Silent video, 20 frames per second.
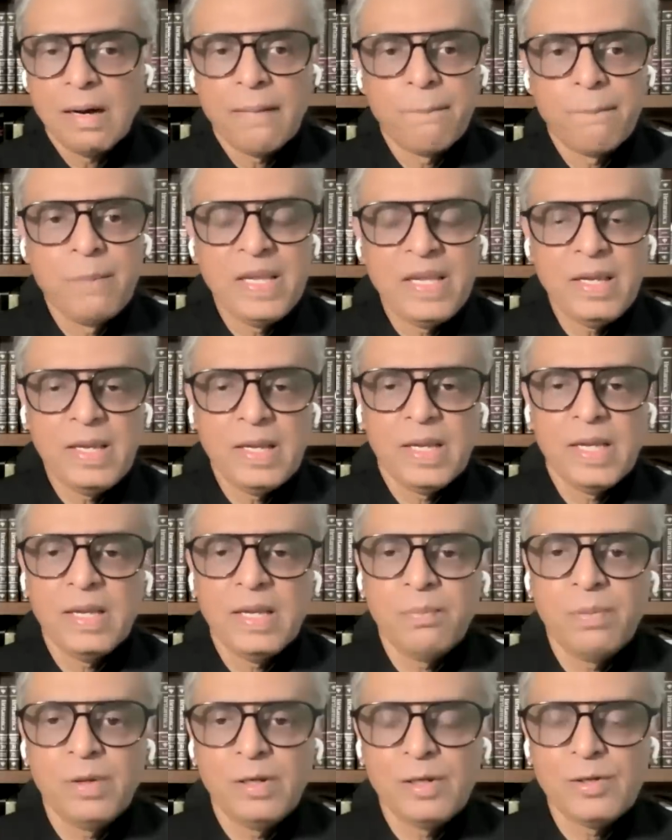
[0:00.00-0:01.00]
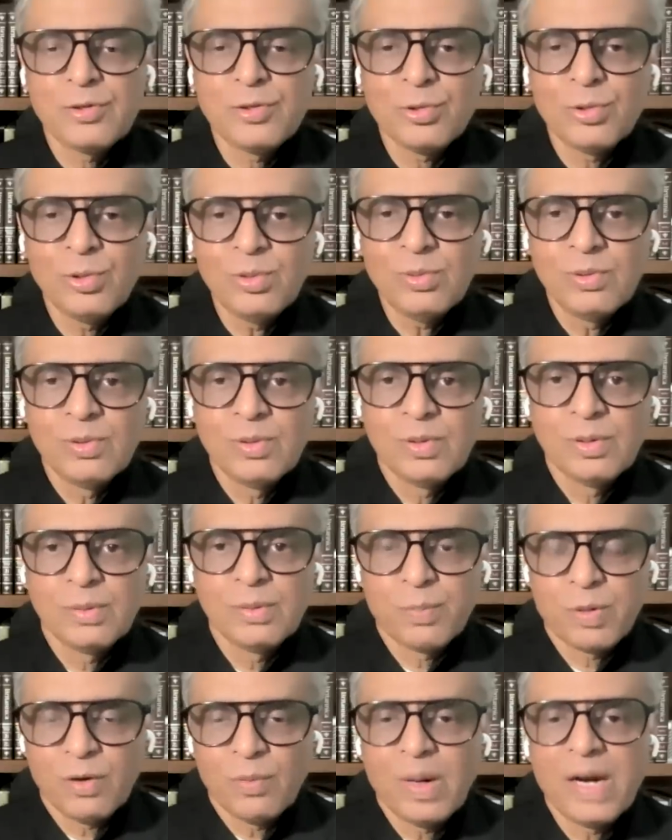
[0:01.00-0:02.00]
be able to
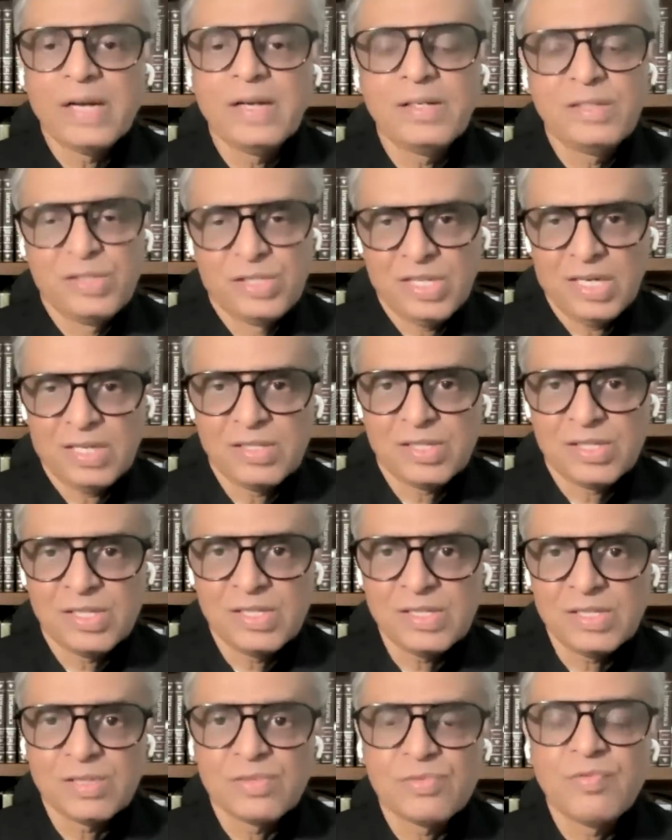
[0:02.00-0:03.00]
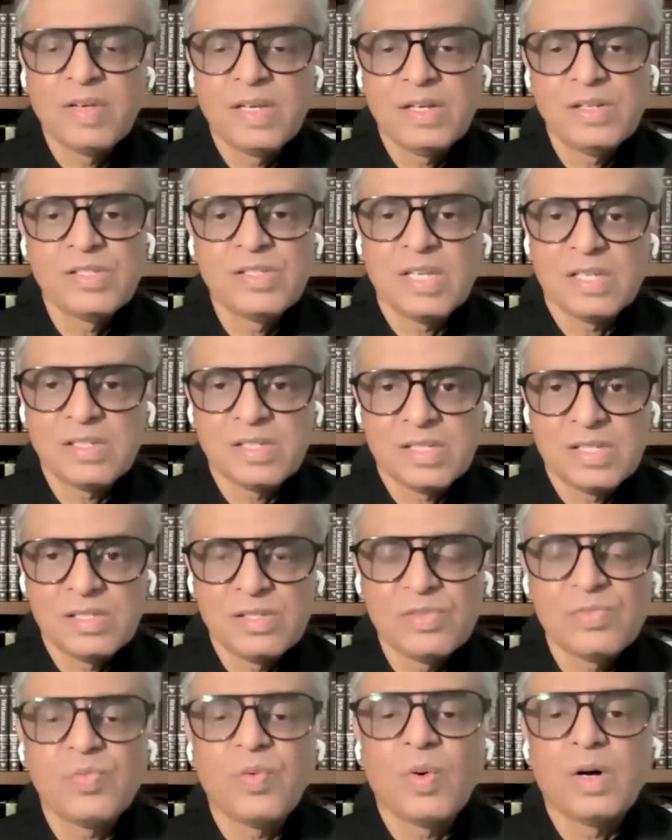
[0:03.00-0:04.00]
provide justice where
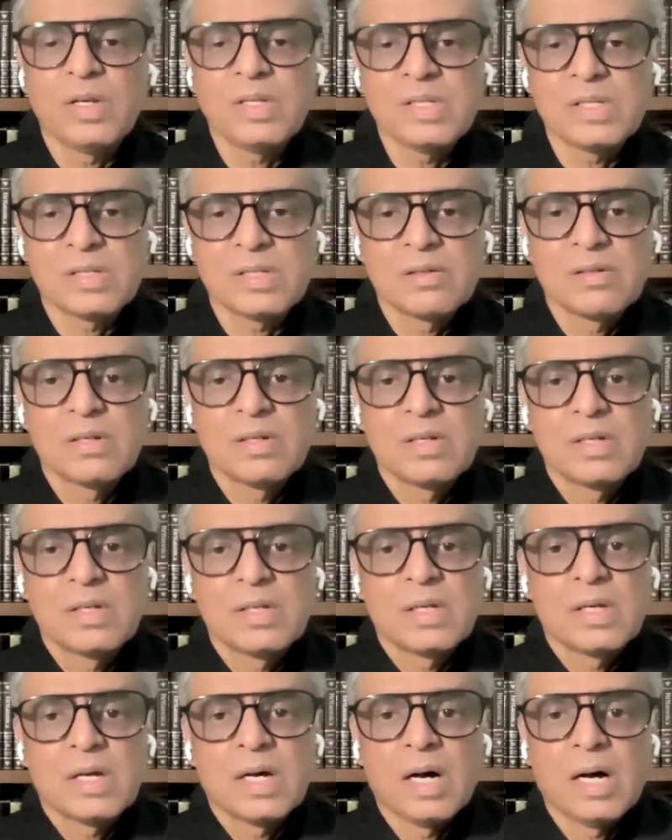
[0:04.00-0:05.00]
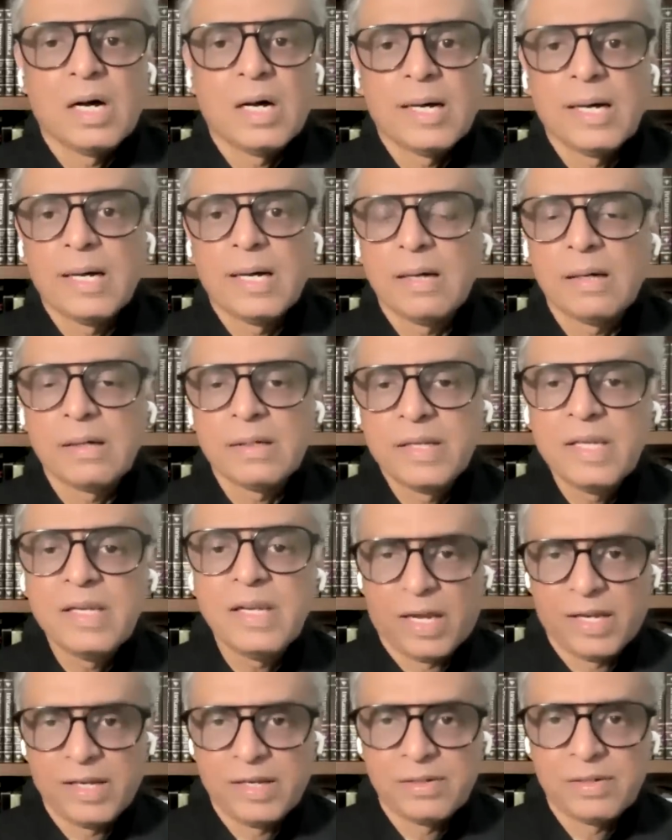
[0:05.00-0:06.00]
justice was
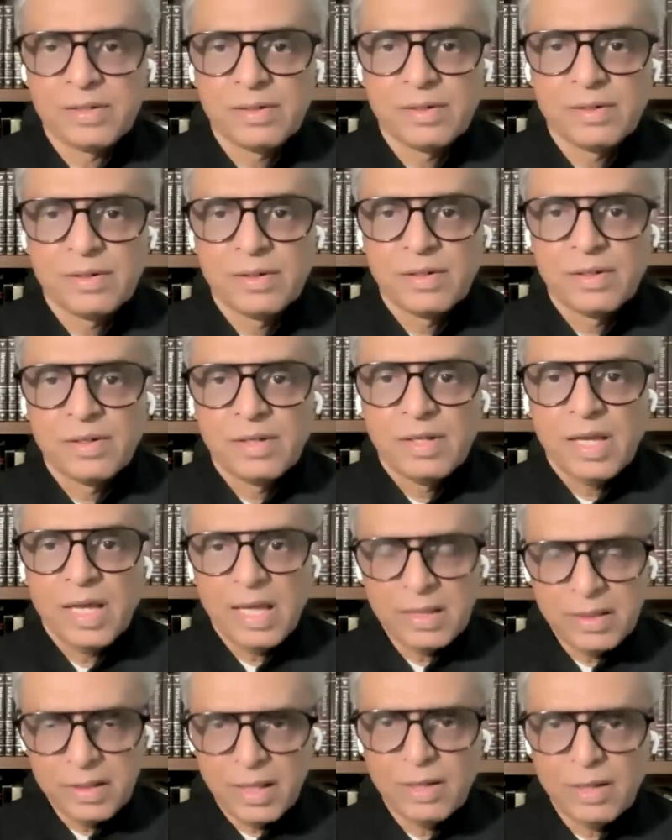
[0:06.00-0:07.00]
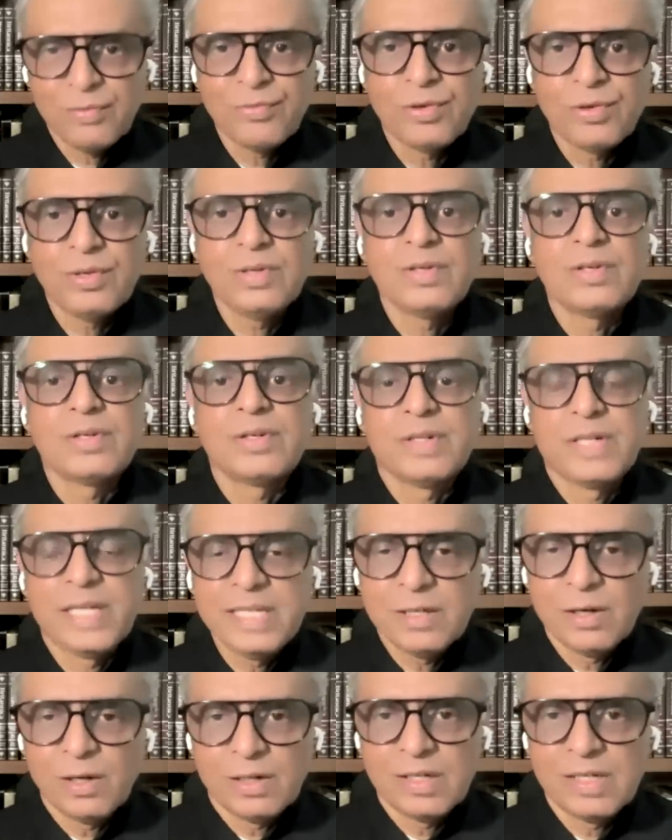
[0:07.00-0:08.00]
denied. And therefore,
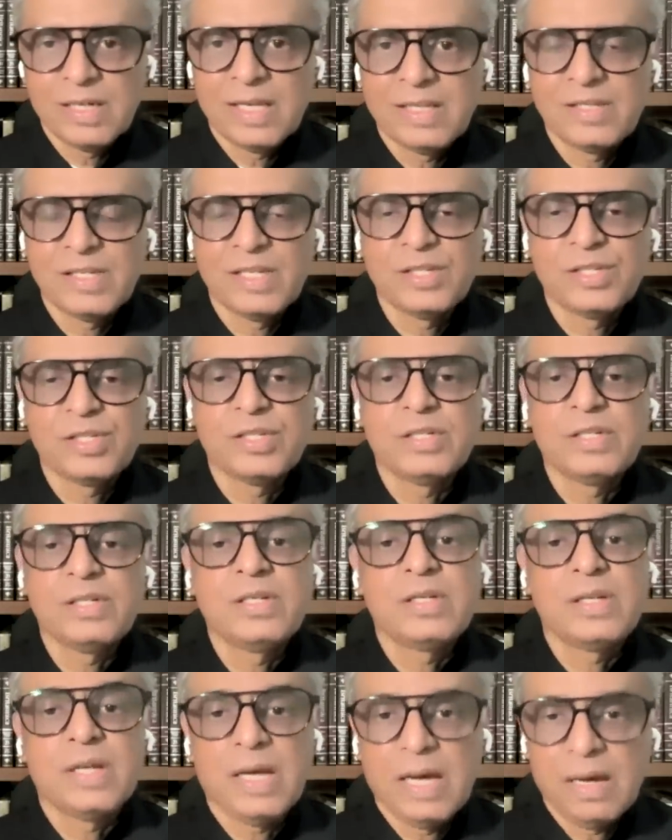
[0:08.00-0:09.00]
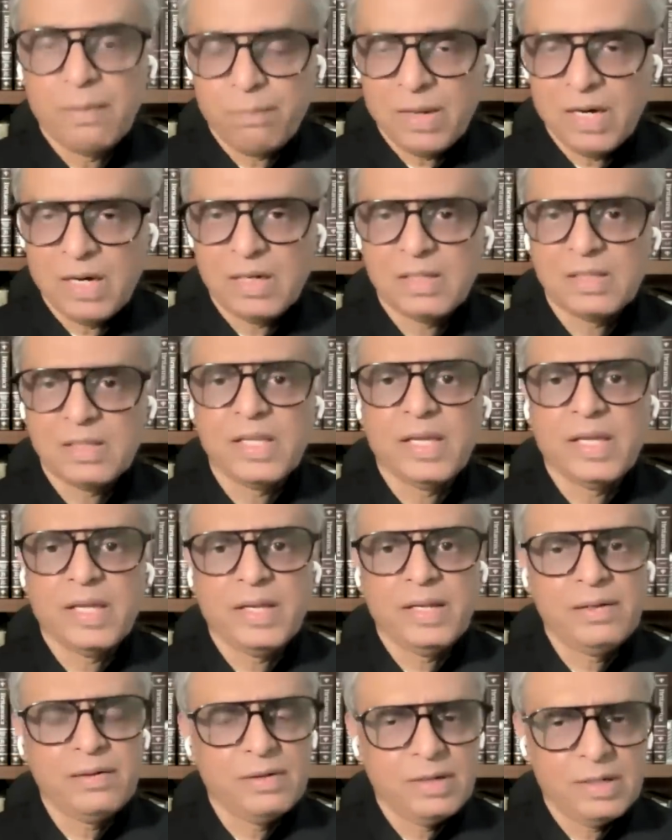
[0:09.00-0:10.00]
decolonization,
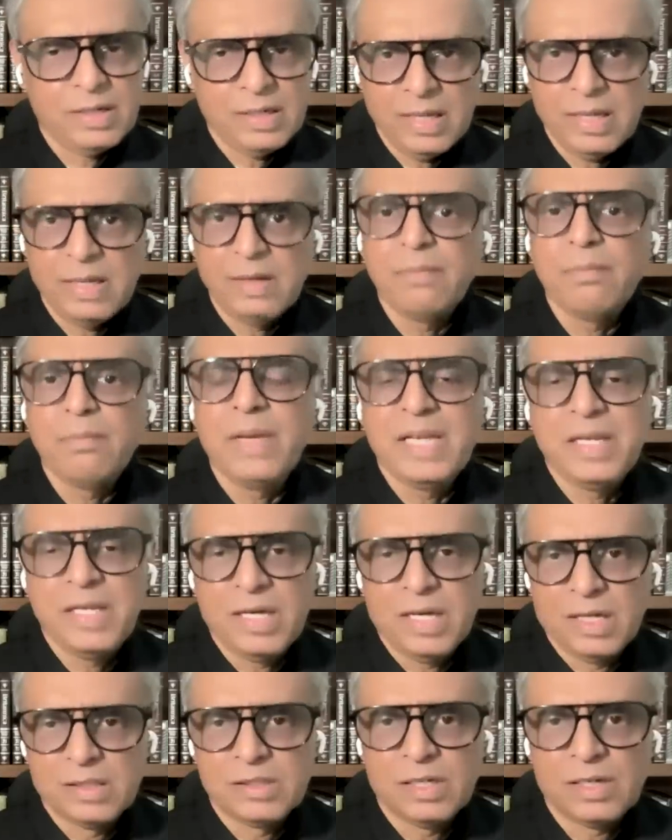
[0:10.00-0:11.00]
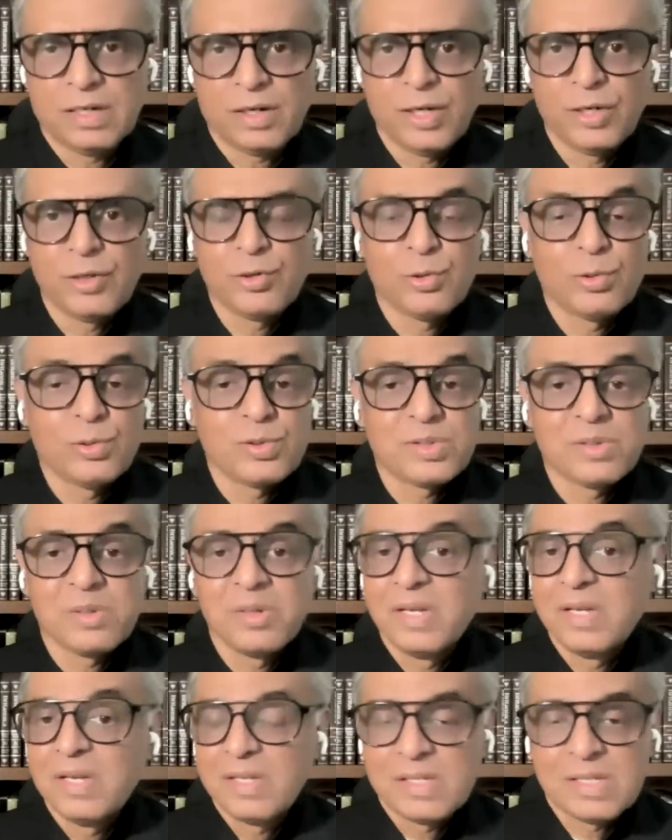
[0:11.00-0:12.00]
apartheid, and many other issues,
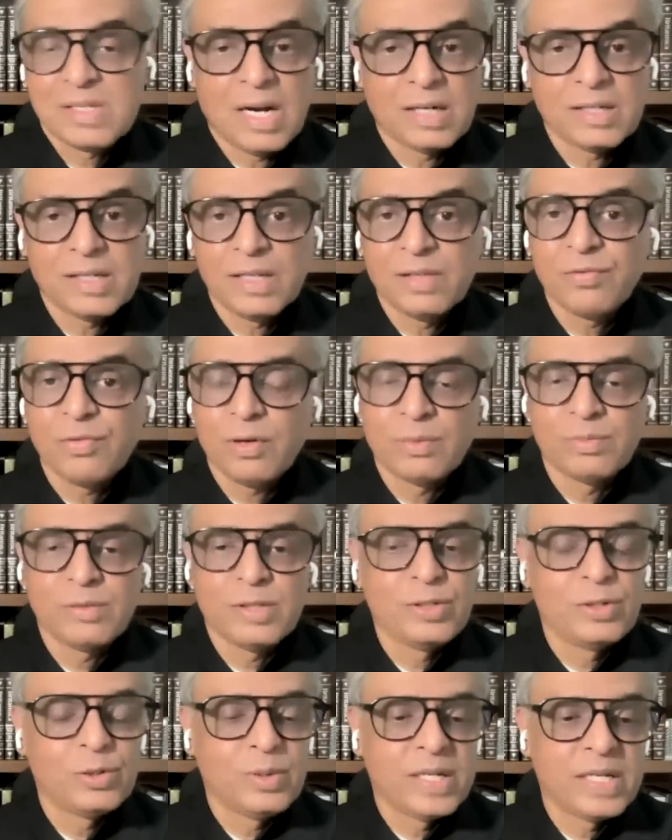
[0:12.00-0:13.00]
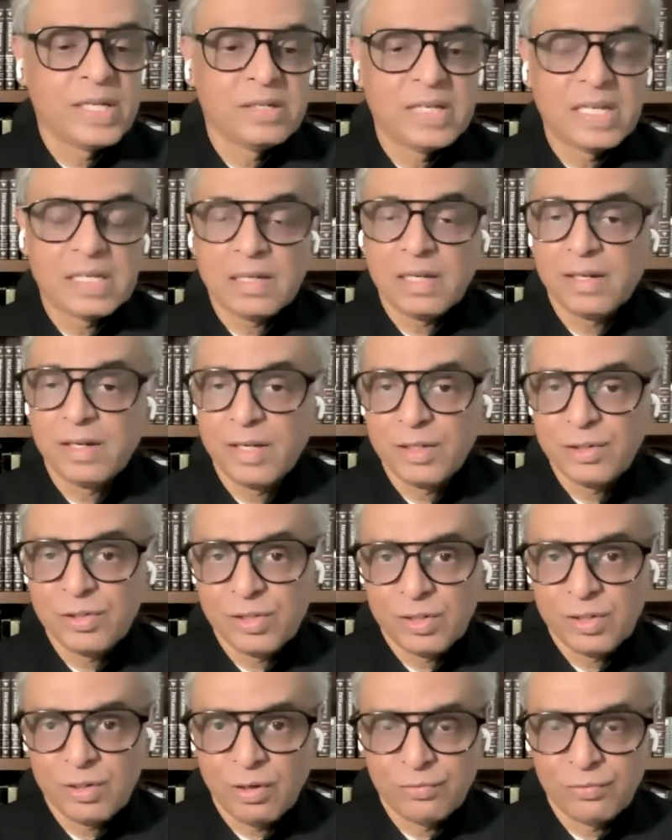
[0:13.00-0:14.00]
starting from the UN
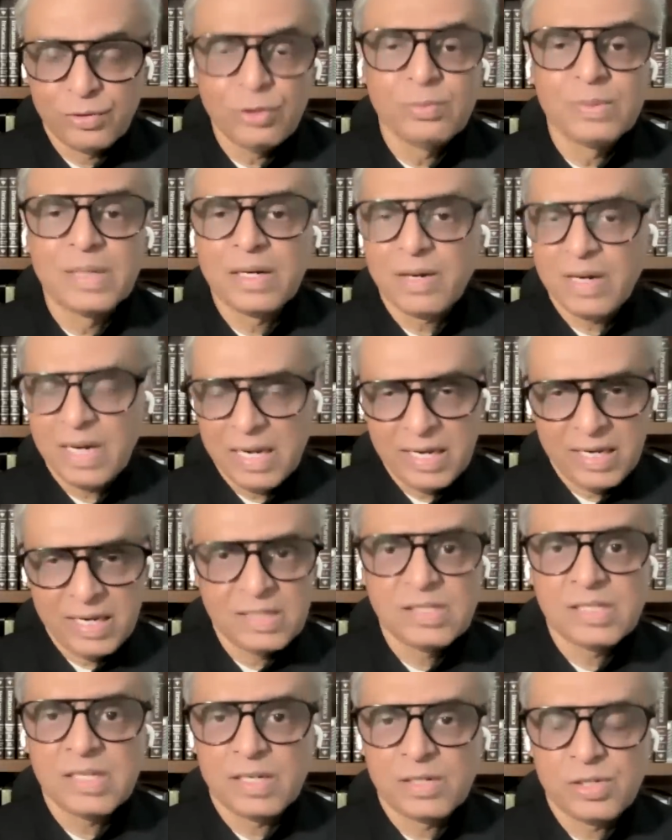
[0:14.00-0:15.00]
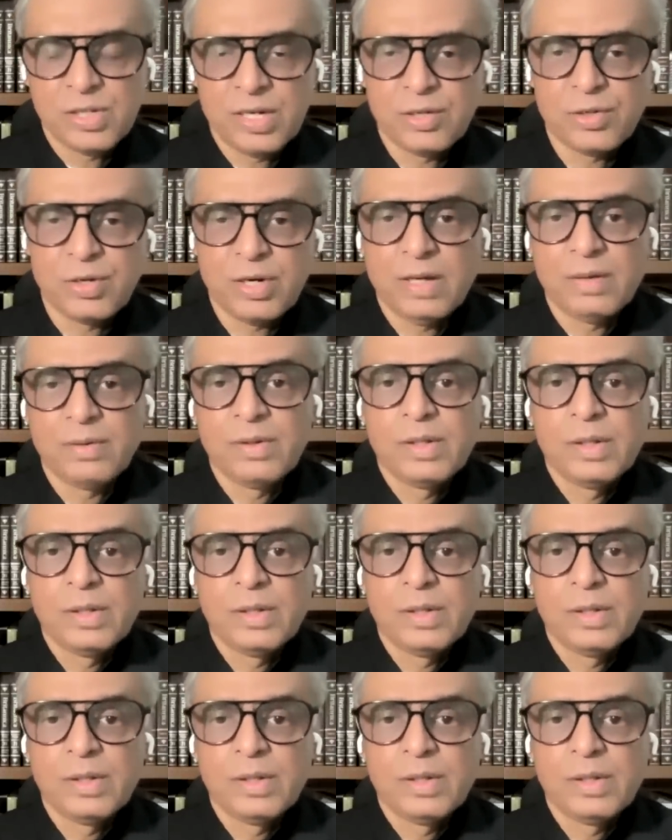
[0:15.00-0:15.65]
Declaration of Human Rights, etc.